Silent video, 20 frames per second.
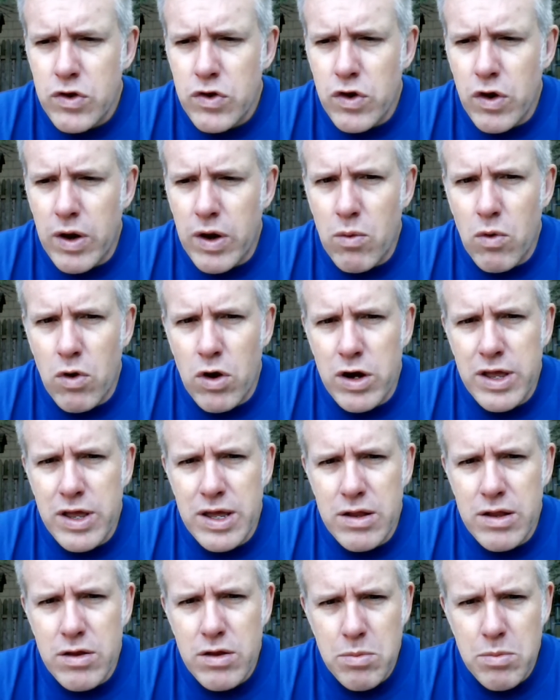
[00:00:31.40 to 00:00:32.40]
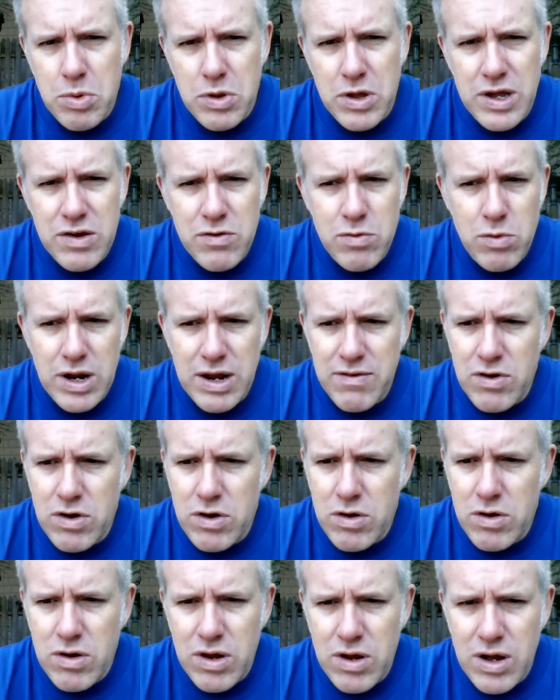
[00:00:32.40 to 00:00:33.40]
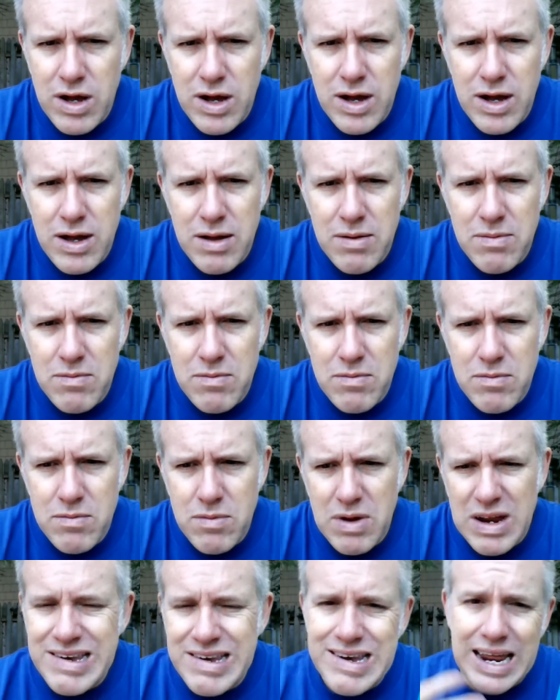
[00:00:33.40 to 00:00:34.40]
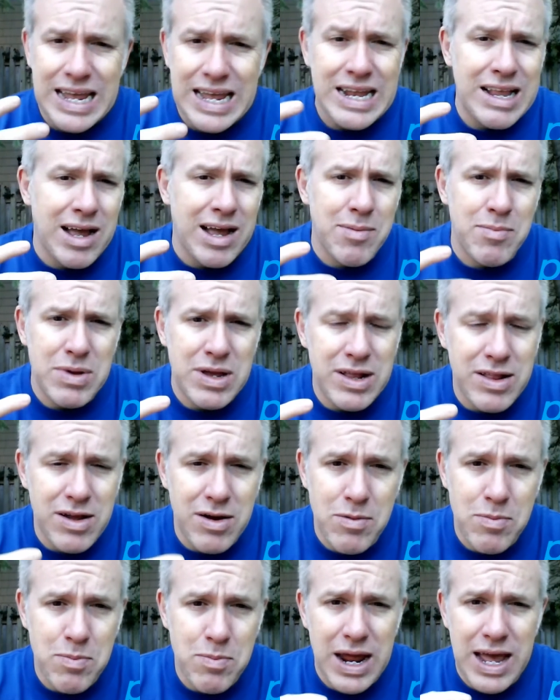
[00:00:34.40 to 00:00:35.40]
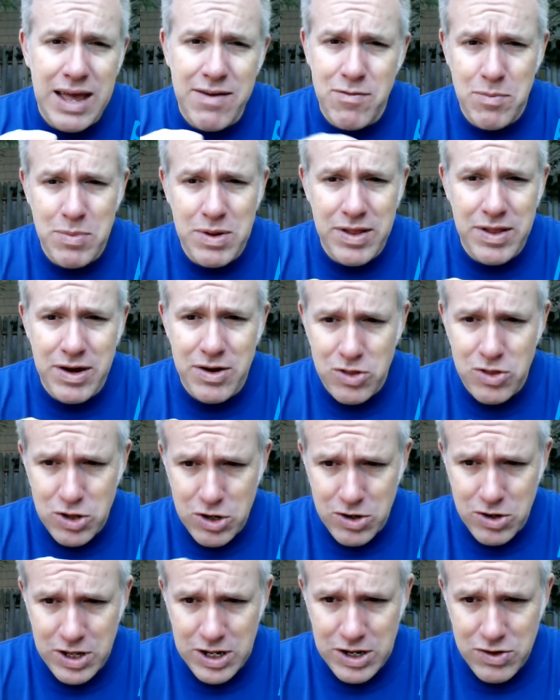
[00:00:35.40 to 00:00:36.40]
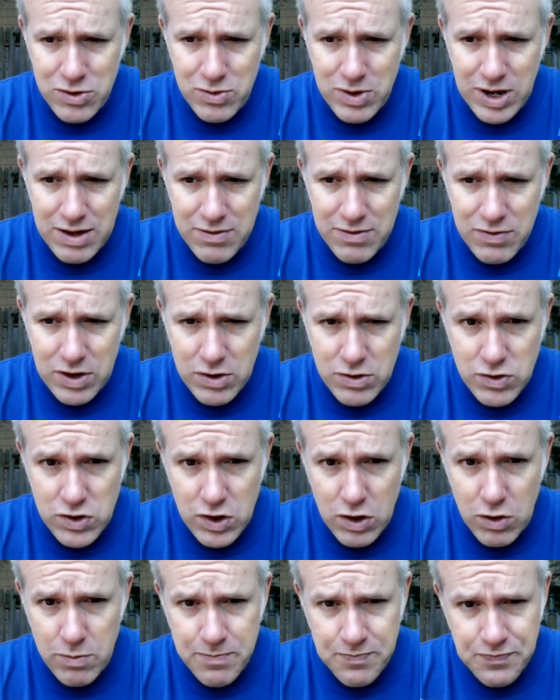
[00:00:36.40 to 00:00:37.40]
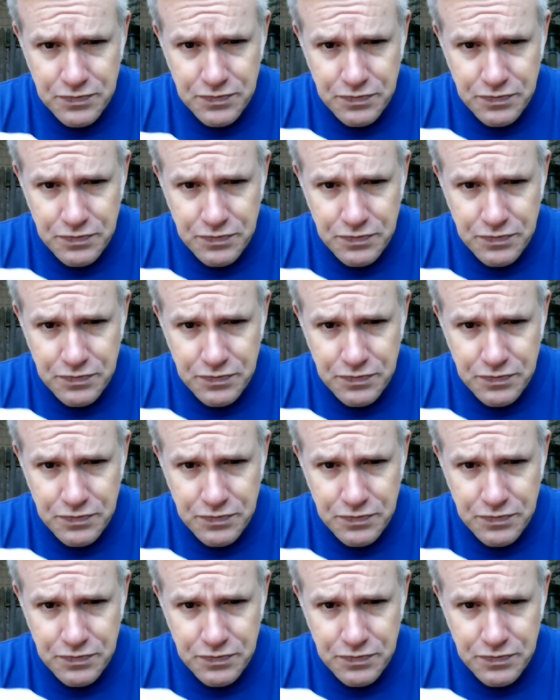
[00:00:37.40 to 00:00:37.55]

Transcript: So I walk into the place, whatever, uh, my second time being there, but I haven't been there literally in two and a half years. So